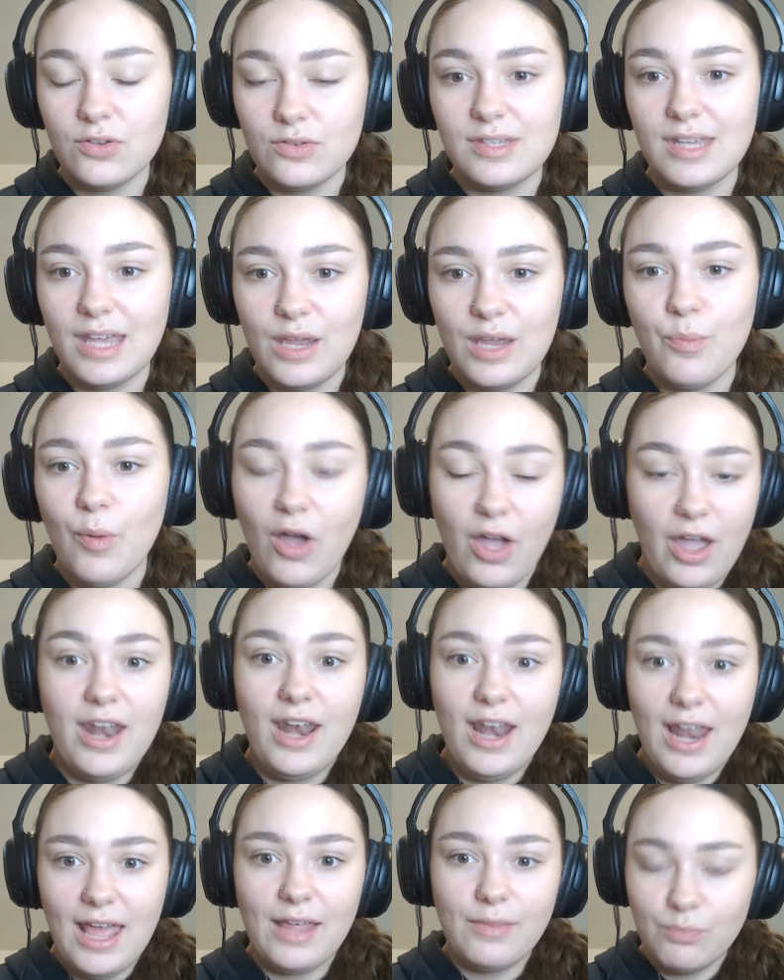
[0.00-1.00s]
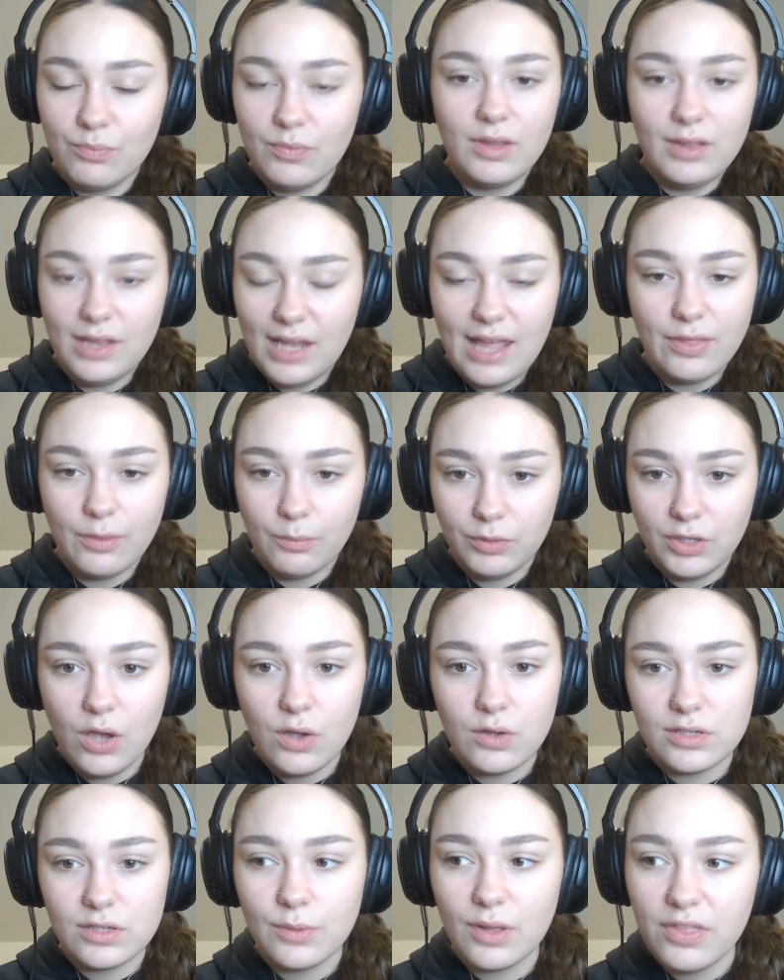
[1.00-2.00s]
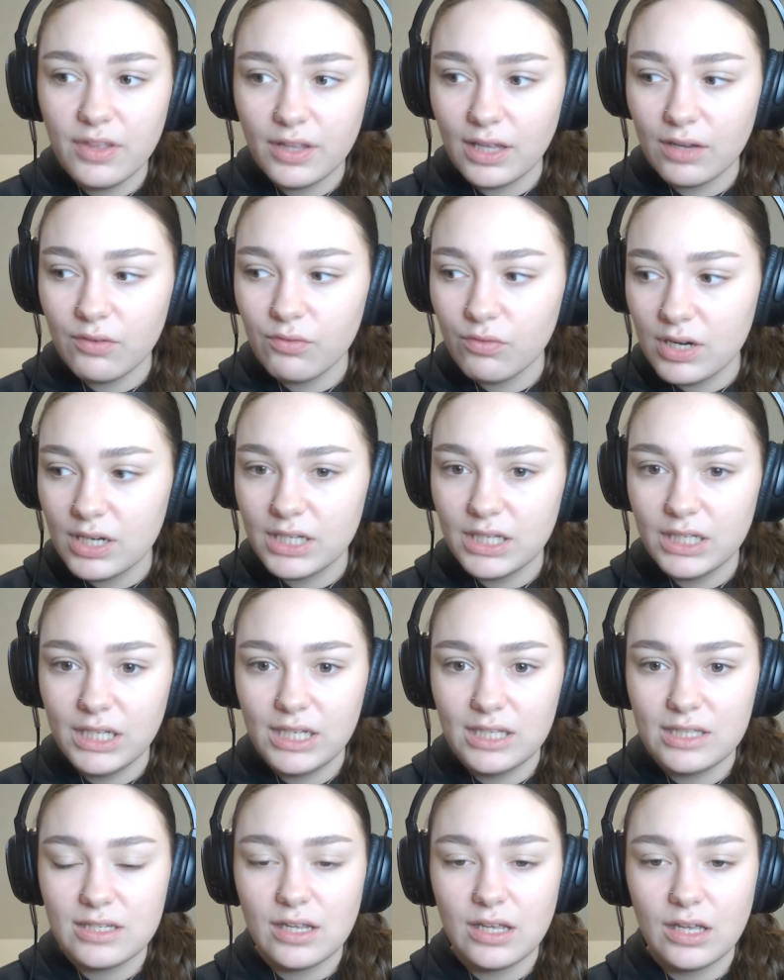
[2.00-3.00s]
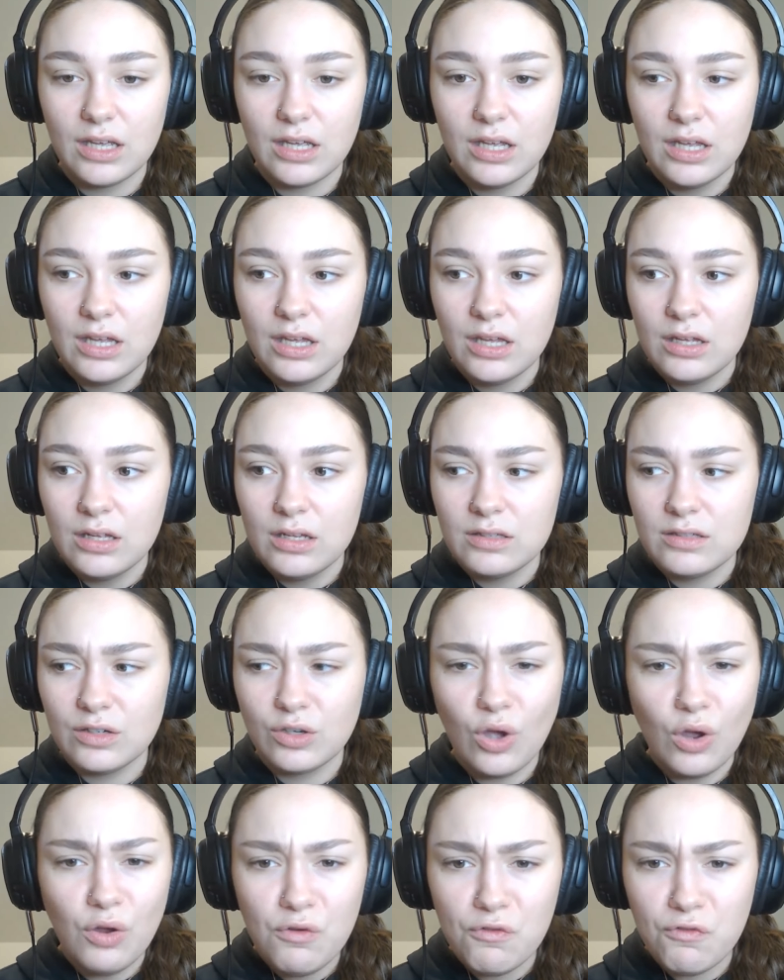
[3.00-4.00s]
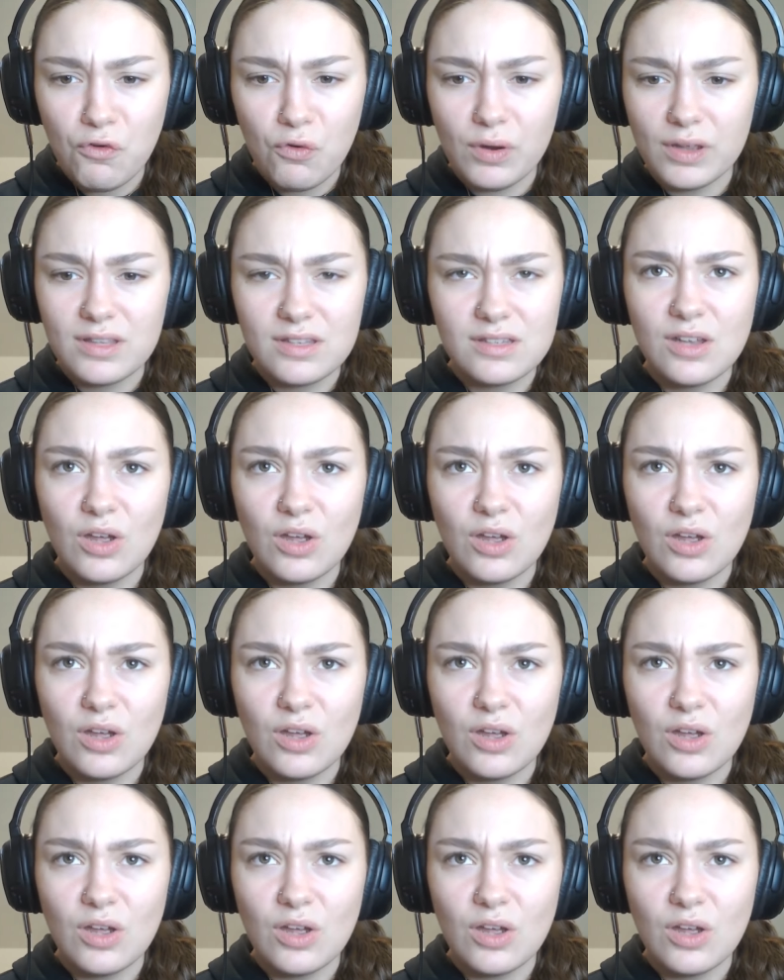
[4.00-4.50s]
say bye and let them go. So I think they really need to go for it. There's